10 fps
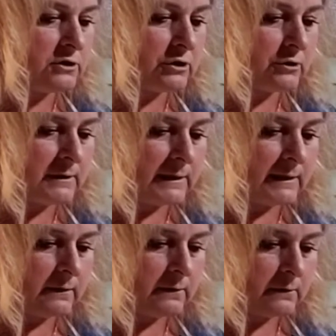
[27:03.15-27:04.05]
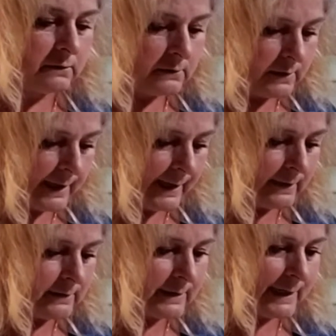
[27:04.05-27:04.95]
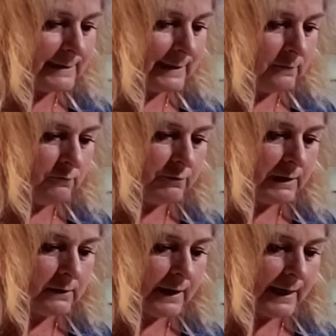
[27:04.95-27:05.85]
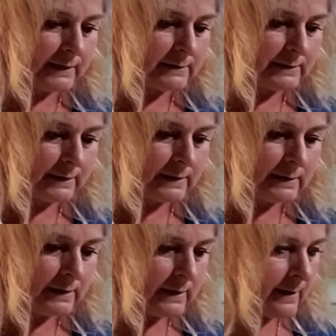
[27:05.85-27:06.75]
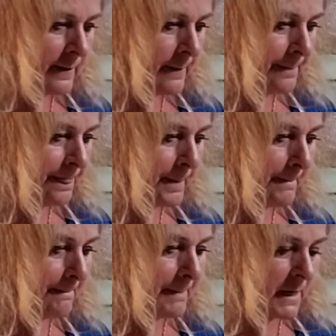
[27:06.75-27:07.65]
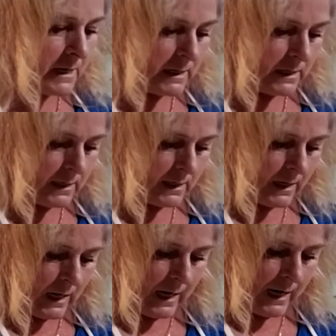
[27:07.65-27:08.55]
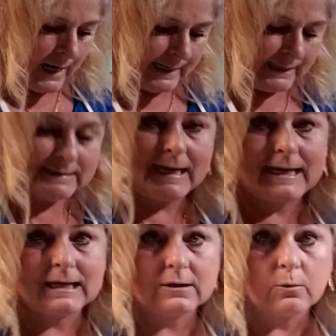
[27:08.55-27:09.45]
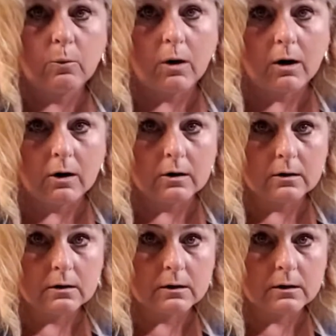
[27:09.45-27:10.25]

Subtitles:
journey, and I didn't realize it, but I guess I hit a wall.